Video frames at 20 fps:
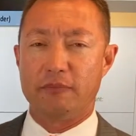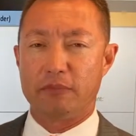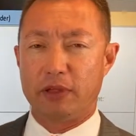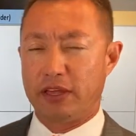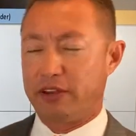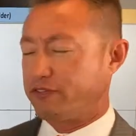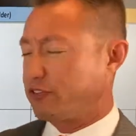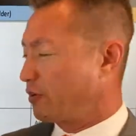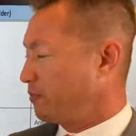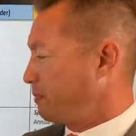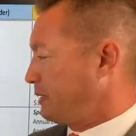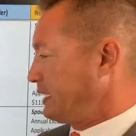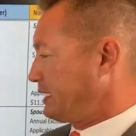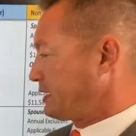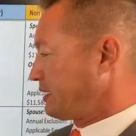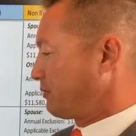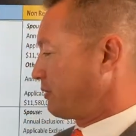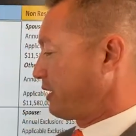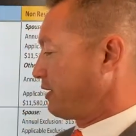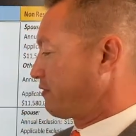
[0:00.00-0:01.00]
and for a piece
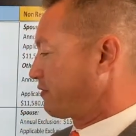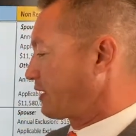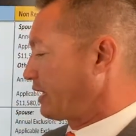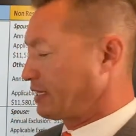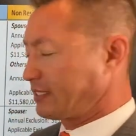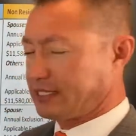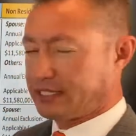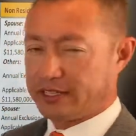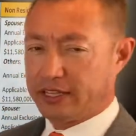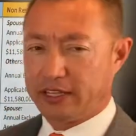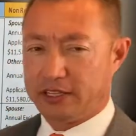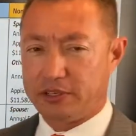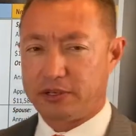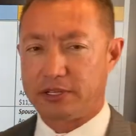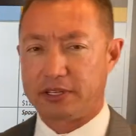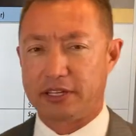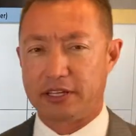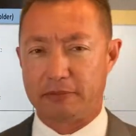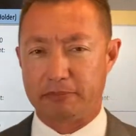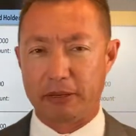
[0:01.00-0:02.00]
that we have got to, you can
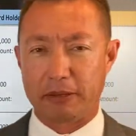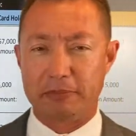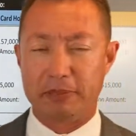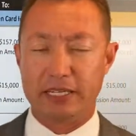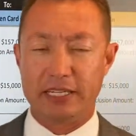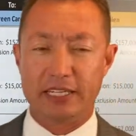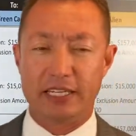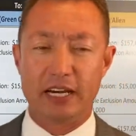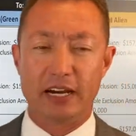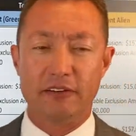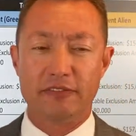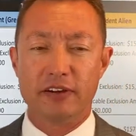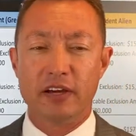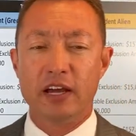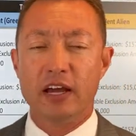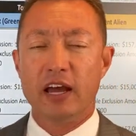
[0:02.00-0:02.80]
get by PDF,